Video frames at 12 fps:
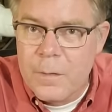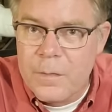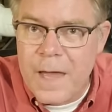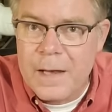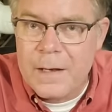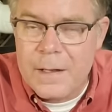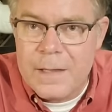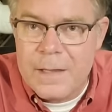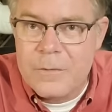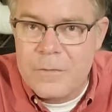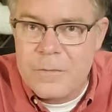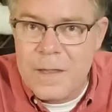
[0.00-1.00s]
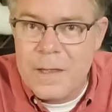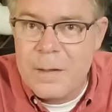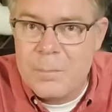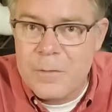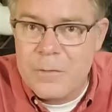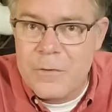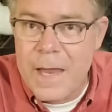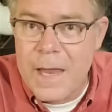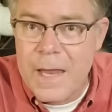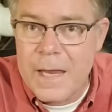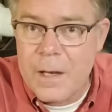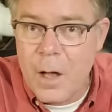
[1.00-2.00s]
That is them
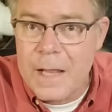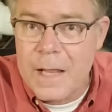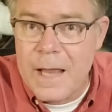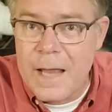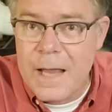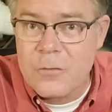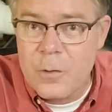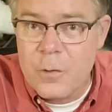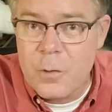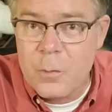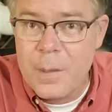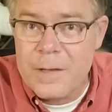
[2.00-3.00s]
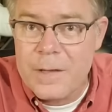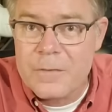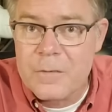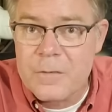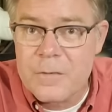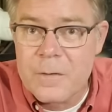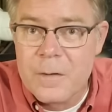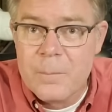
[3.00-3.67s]
saying on a national basis